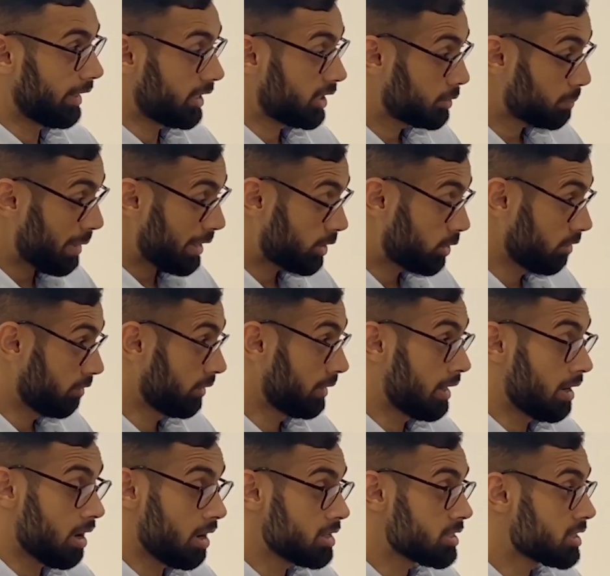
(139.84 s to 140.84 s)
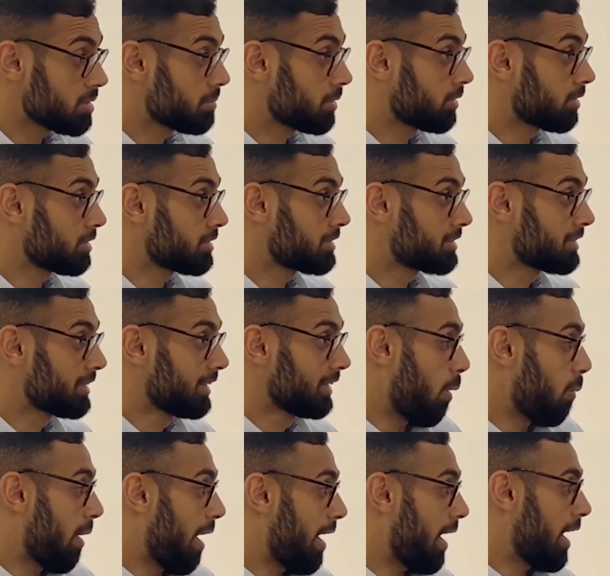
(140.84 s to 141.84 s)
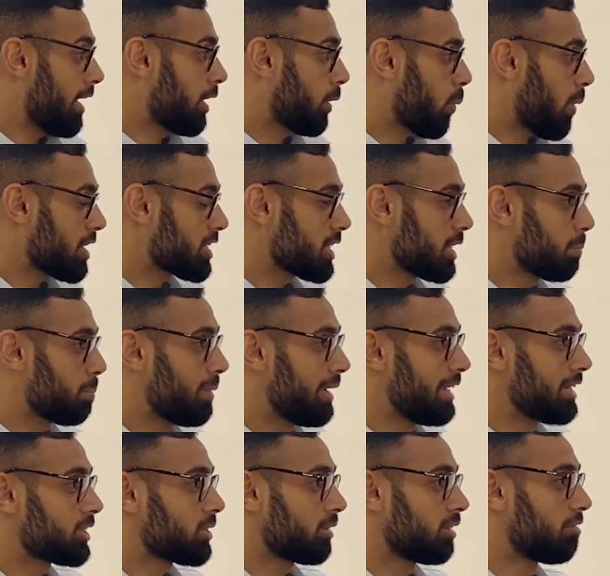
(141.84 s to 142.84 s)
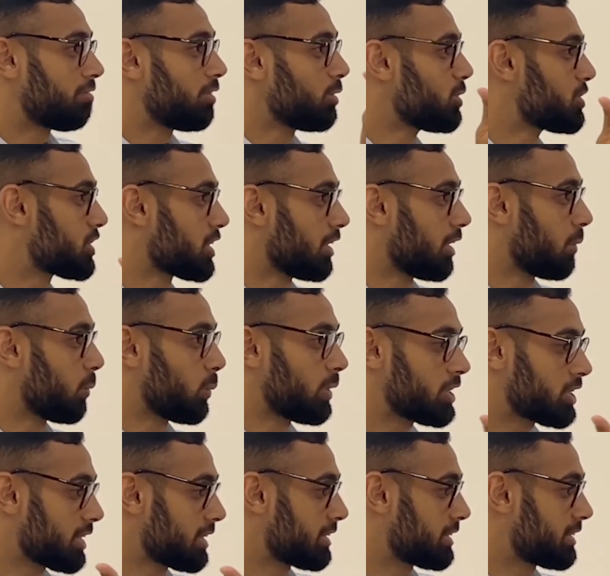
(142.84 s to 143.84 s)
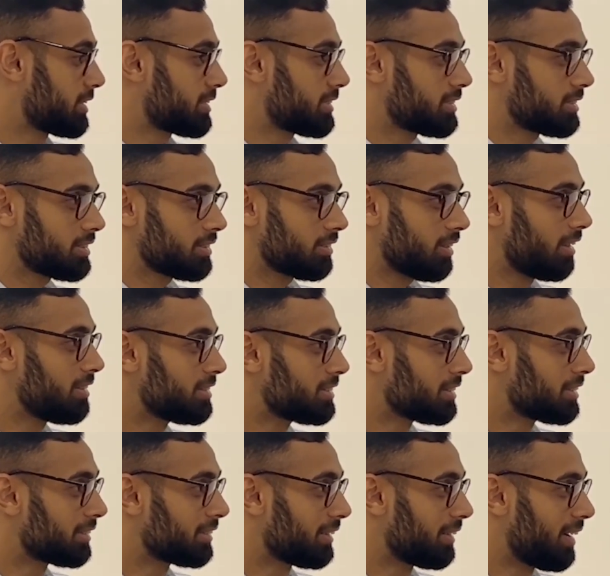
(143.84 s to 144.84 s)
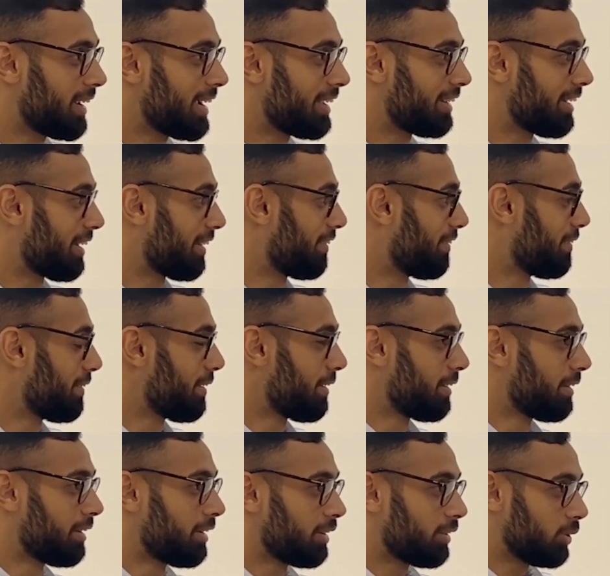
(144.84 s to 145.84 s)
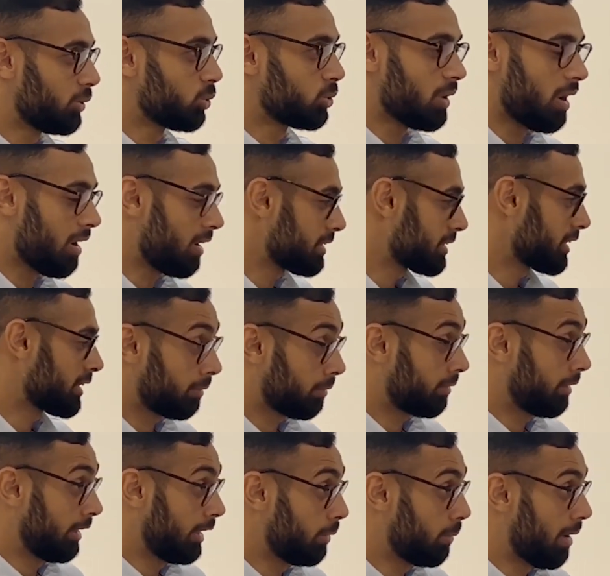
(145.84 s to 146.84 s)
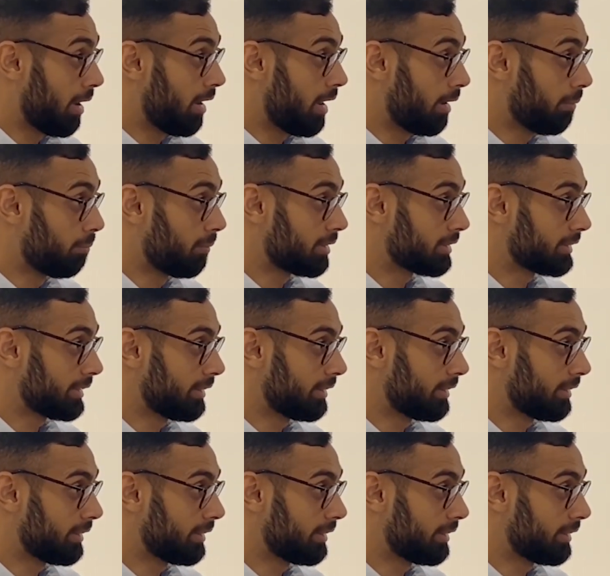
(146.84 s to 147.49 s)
respect you for that answer because I had a question based on the future, which is uncertain, right? And you answered really well, I must say